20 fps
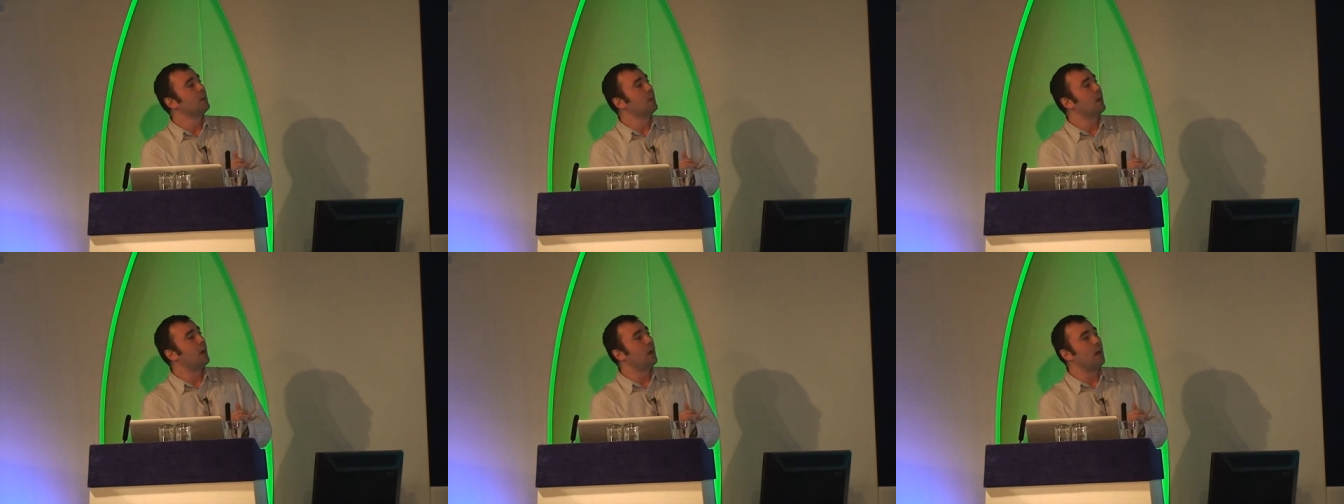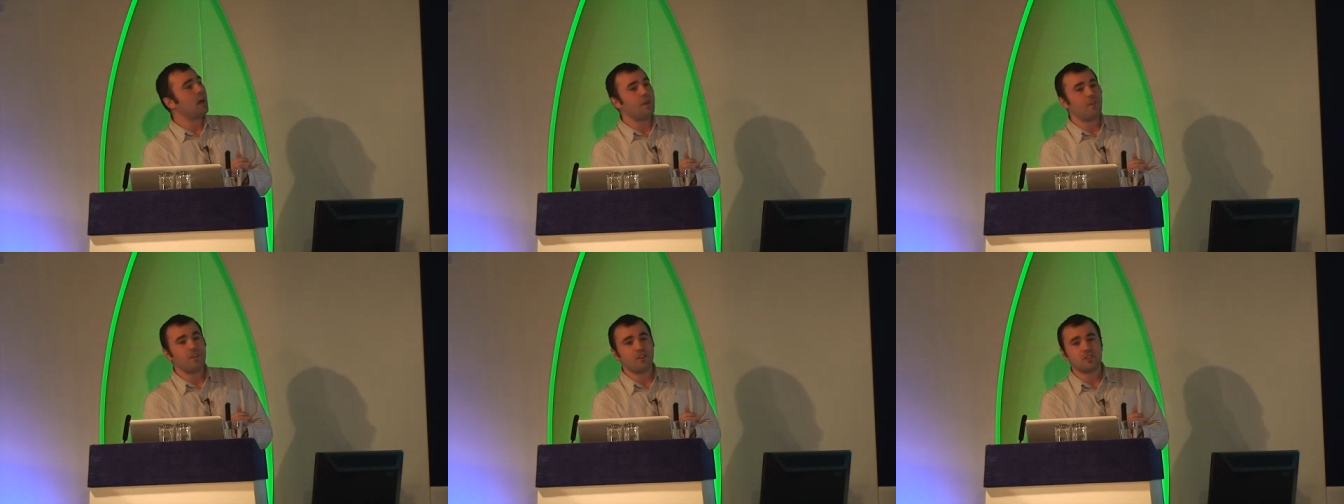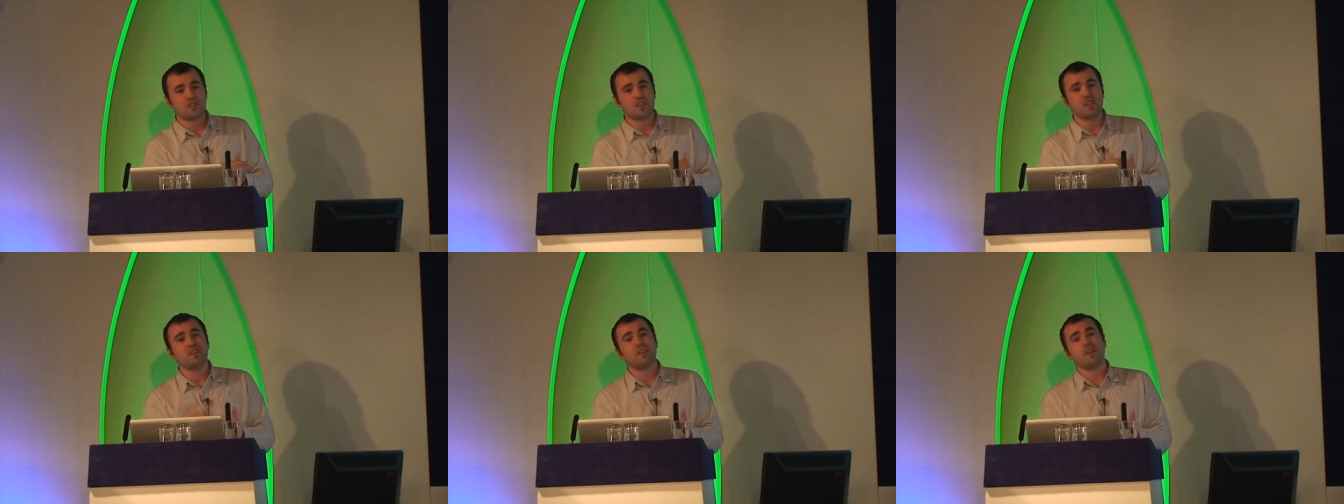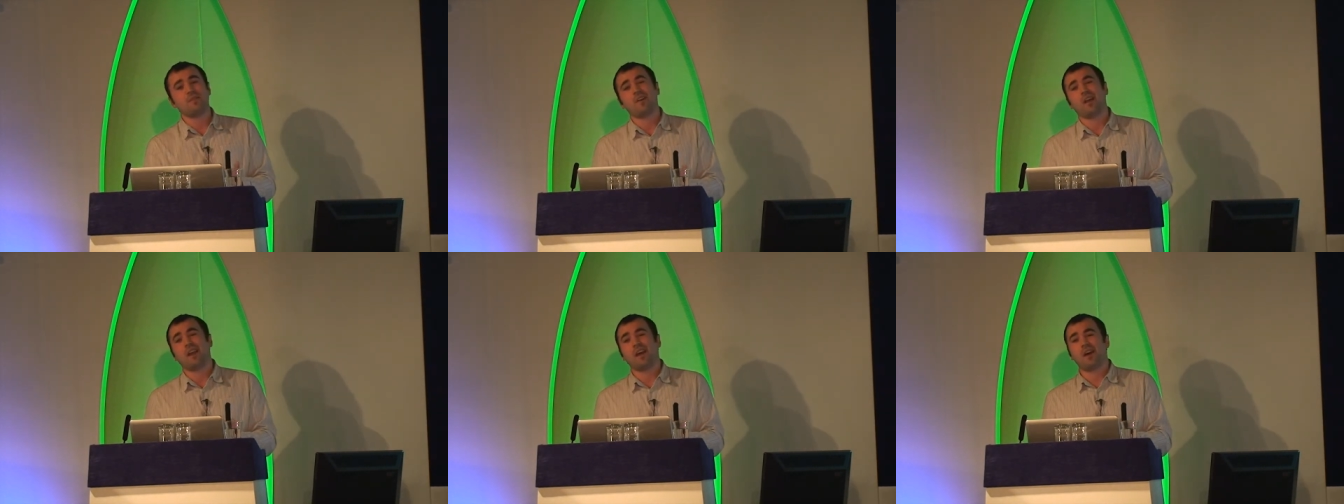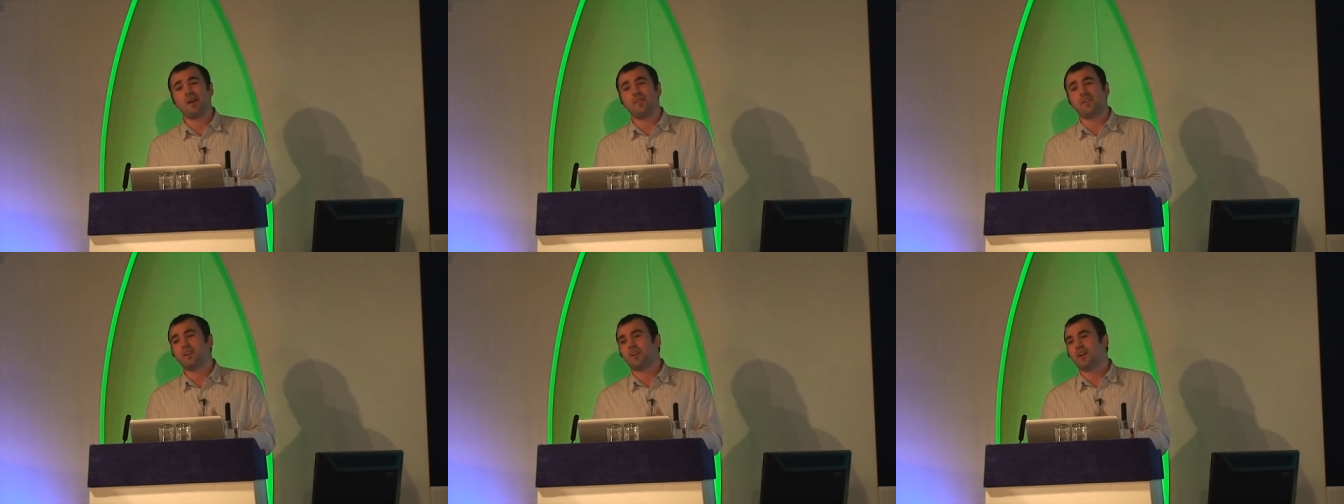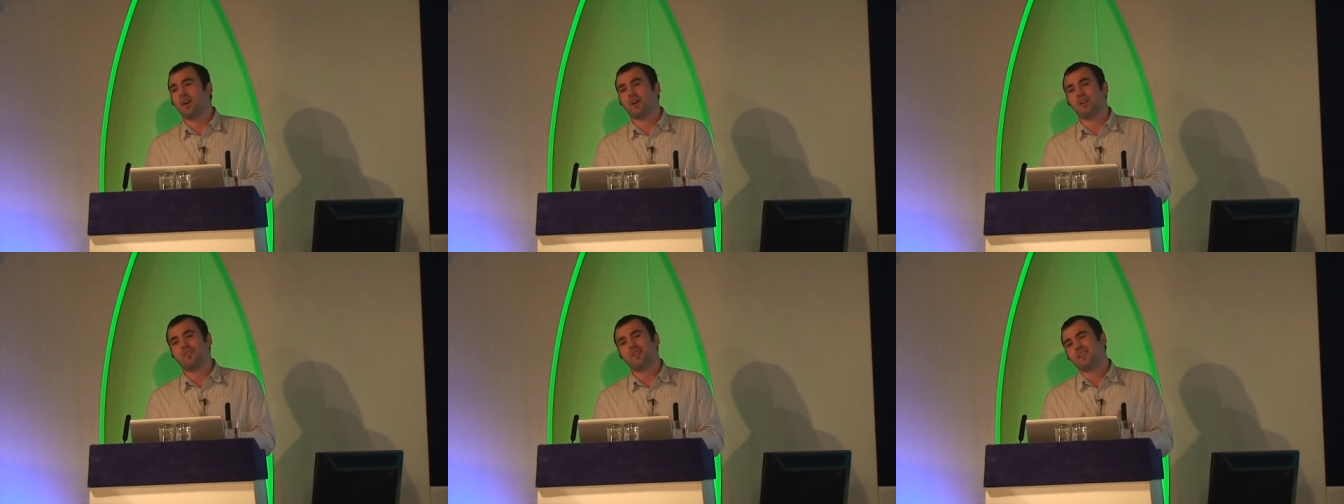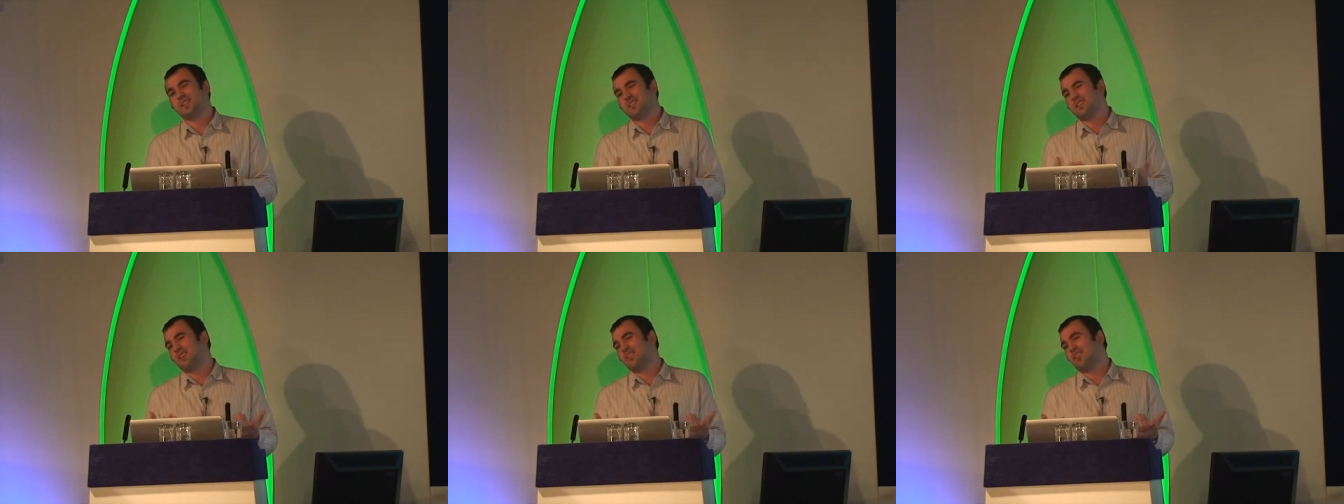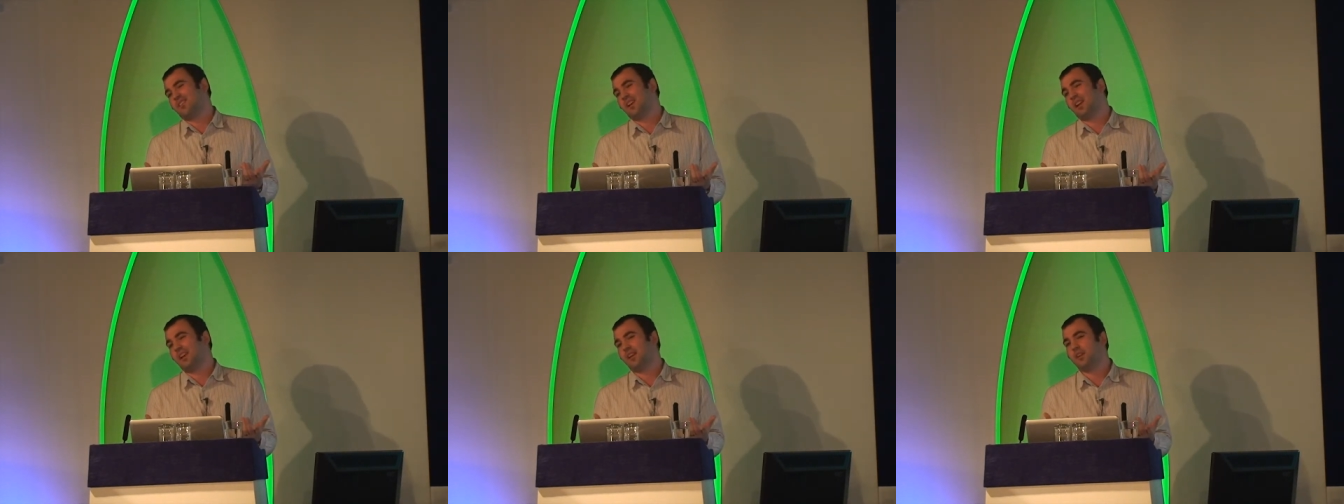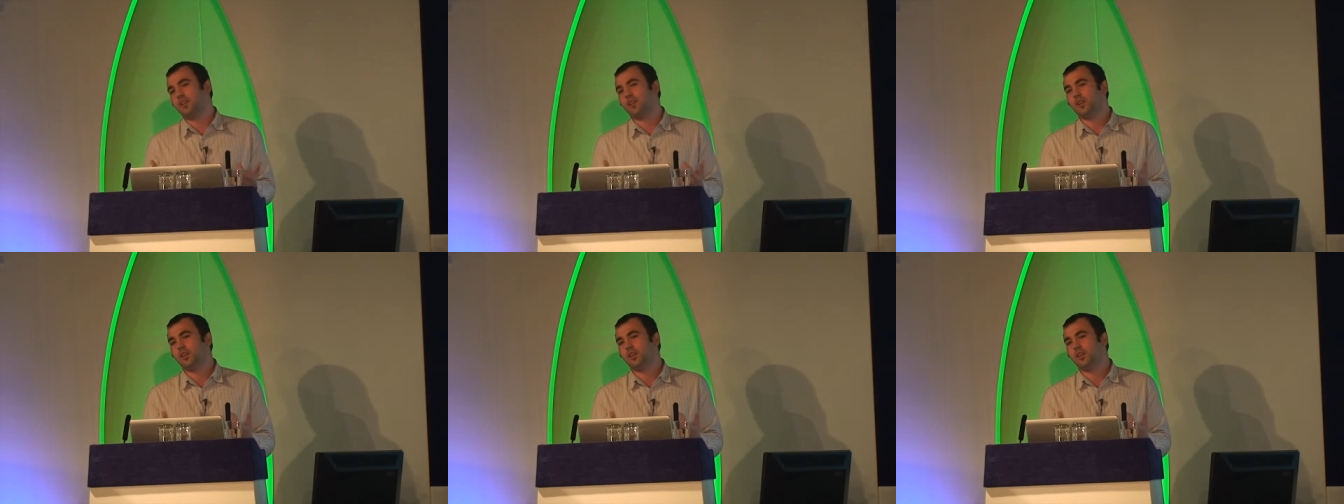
and then you send the email out, and then kind of that's it, really.